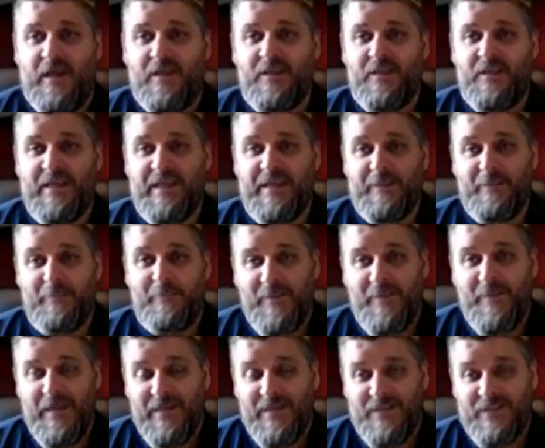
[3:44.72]
The
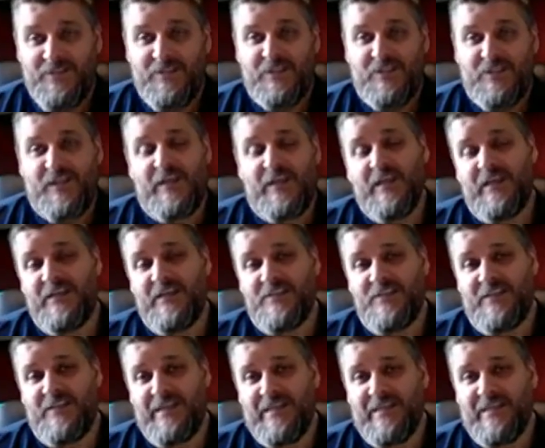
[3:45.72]
minutes is
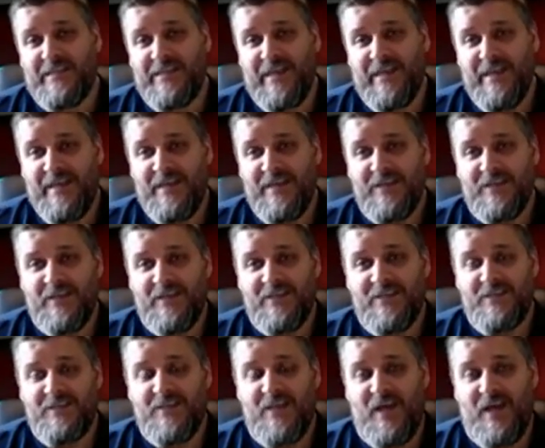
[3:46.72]
the length
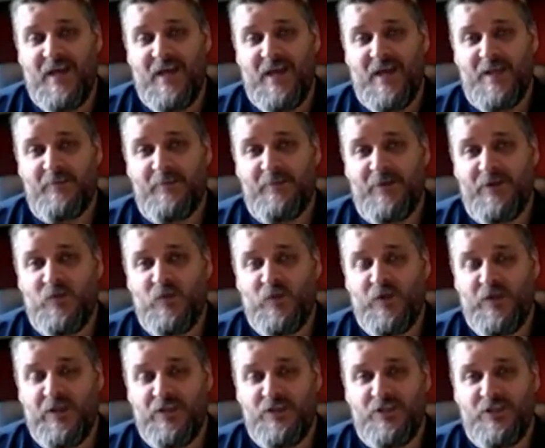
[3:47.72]
in time in
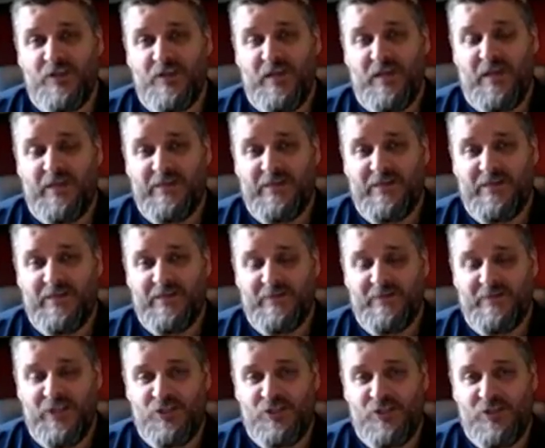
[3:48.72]
which a
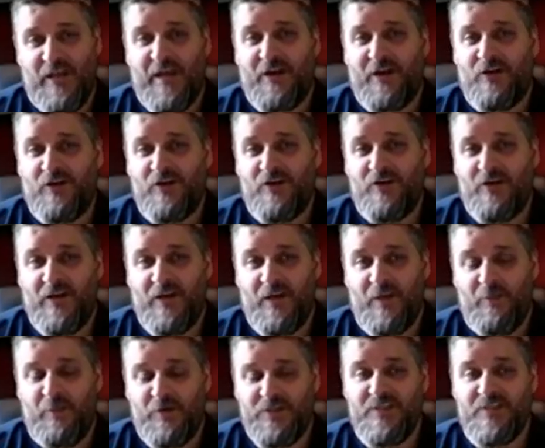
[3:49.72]

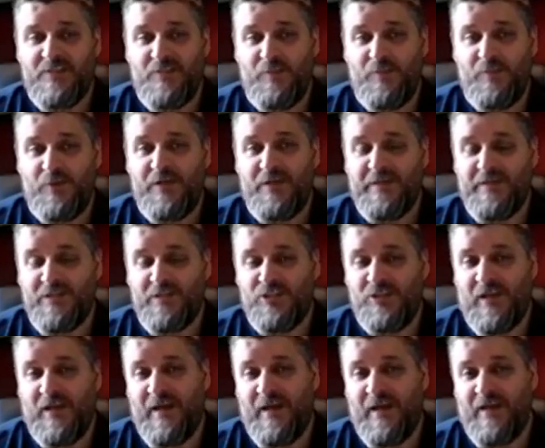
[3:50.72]
participant in the
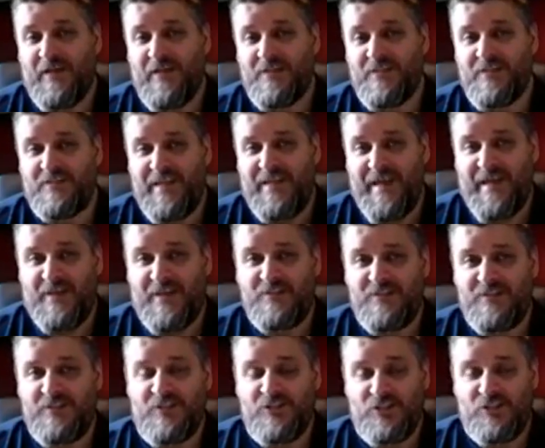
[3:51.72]
chat has last
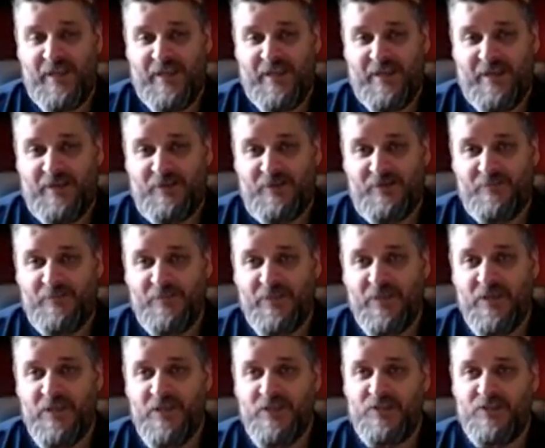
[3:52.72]
chatted.
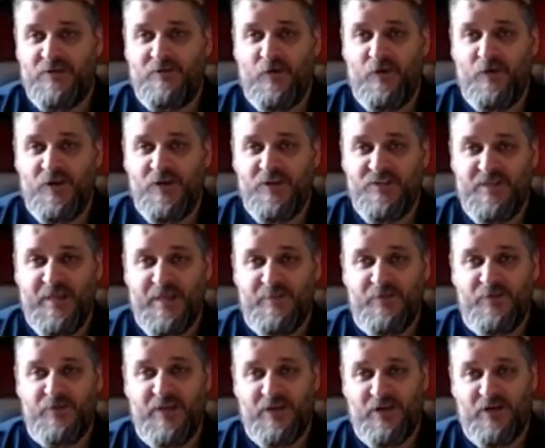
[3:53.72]
So for
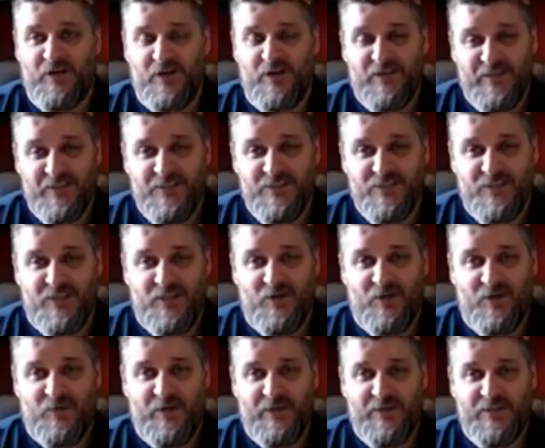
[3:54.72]
example, in our list here,
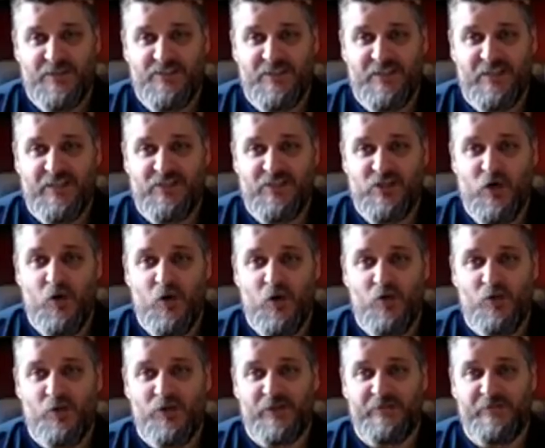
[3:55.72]
we can see a
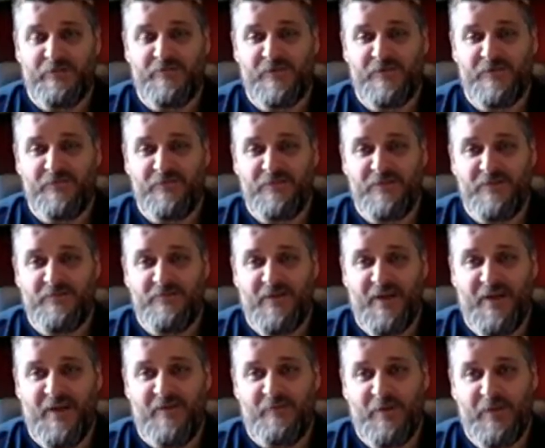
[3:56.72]
total of
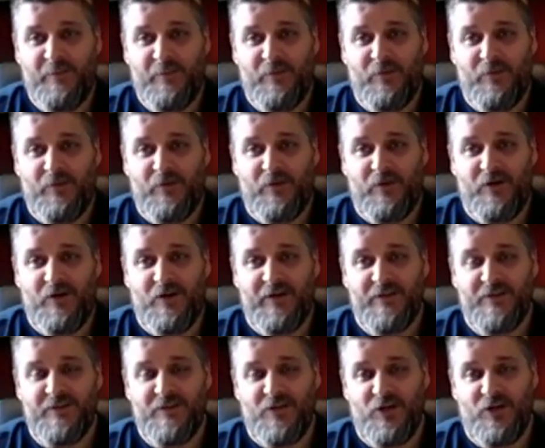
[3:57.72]
55 people are
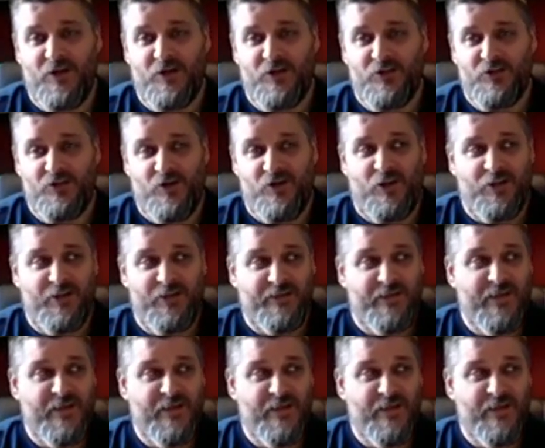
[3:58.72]
in the current drawing.